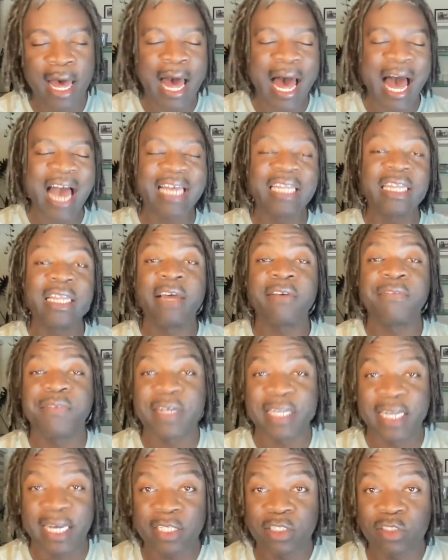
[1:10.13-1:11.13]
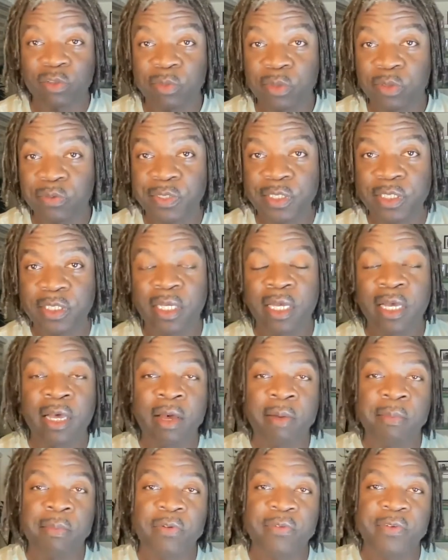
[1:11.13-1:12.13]
I love financial movies,
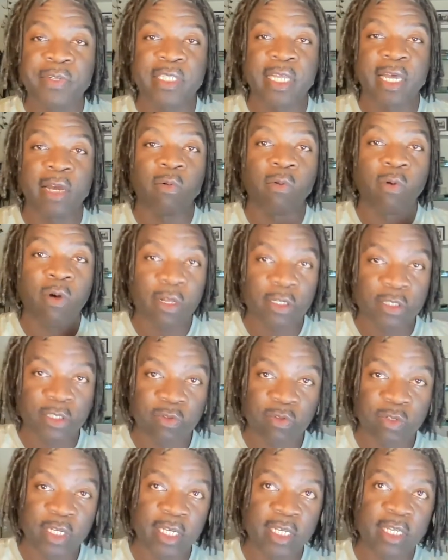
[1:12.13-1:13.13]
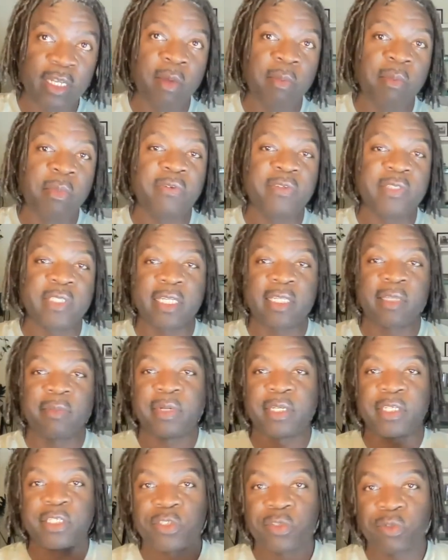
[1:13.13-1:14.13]
movies like Wall Street, movies like The
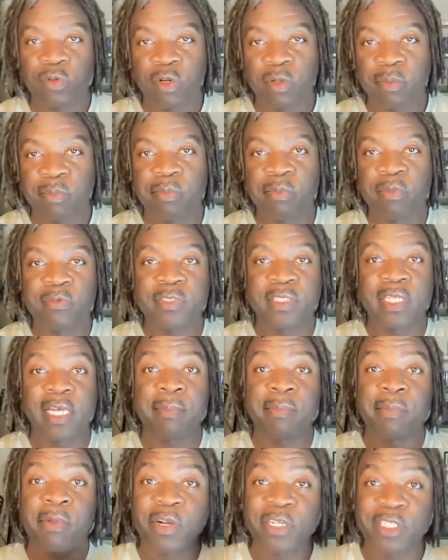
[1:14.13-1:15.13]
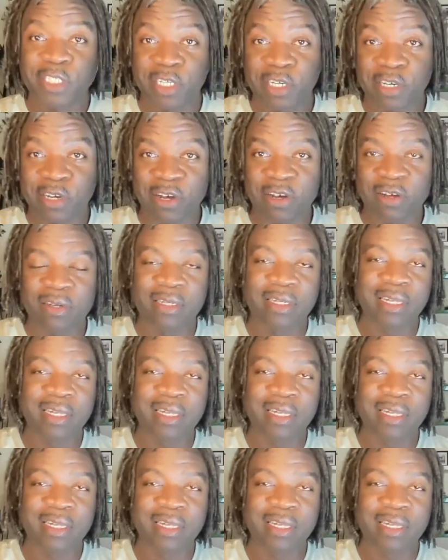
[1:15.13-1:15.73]
Big Short, movies like Margin Call.